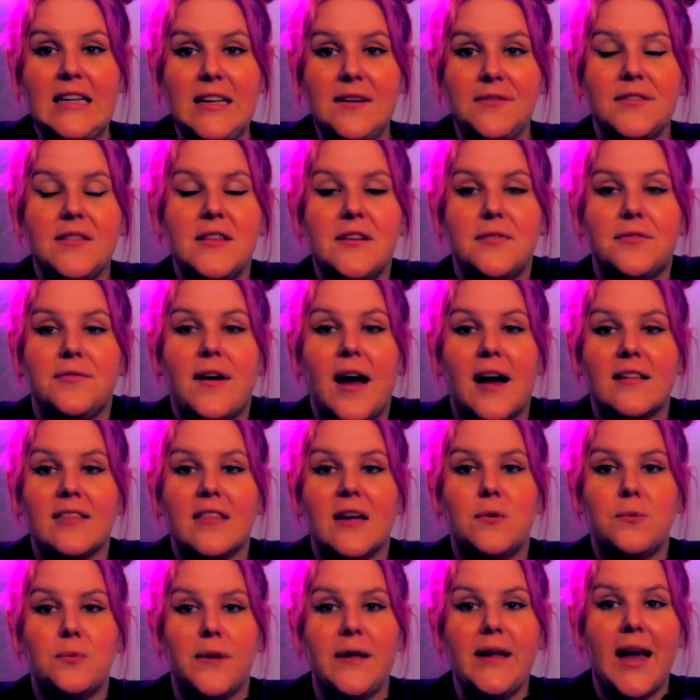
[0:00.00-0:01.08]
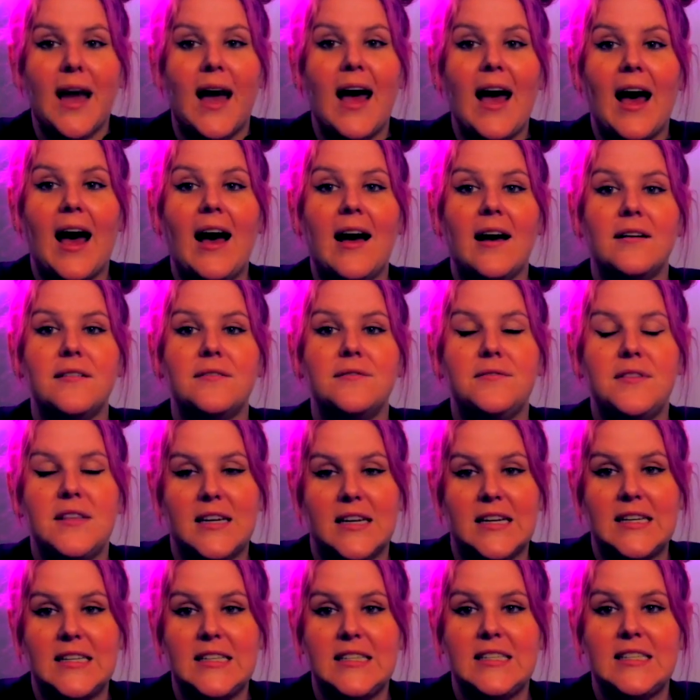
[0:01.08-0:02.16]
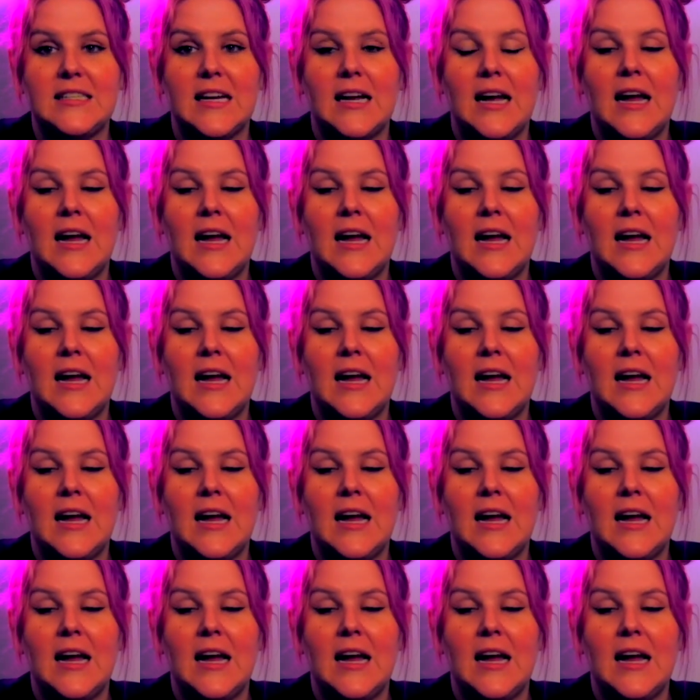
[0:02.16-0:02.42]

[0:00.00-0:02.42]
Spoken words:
even the fact that we have this